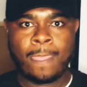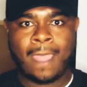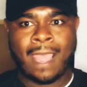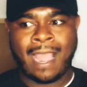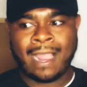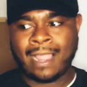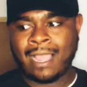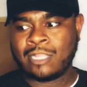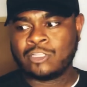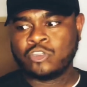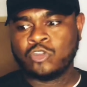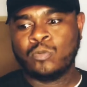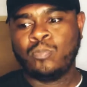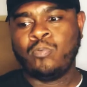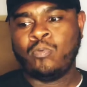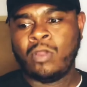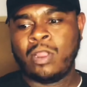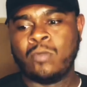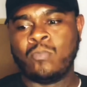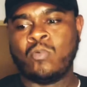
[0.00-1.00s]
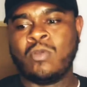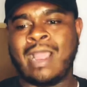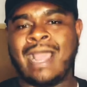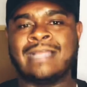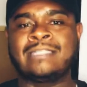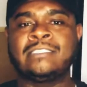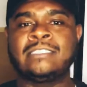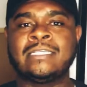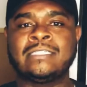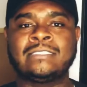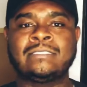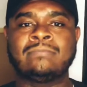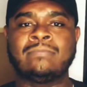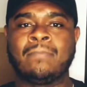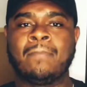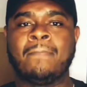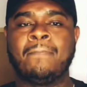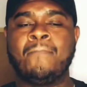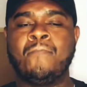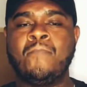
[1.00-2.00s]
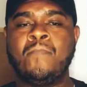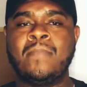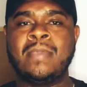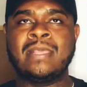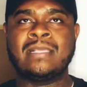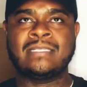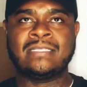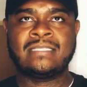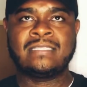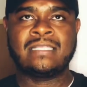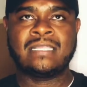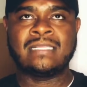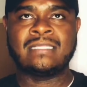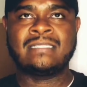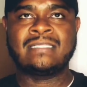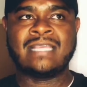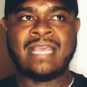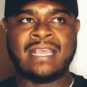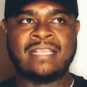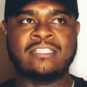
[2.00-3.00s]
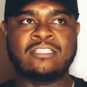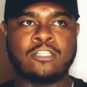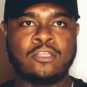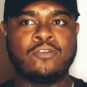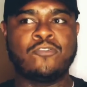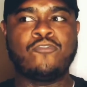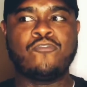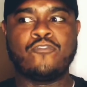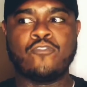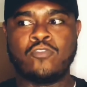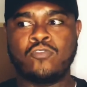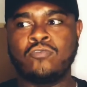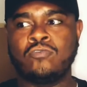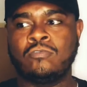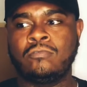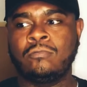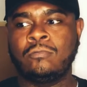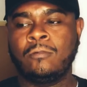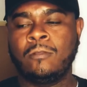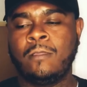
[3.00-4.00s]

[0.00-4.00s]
I got to the point where I just missed the taste of food.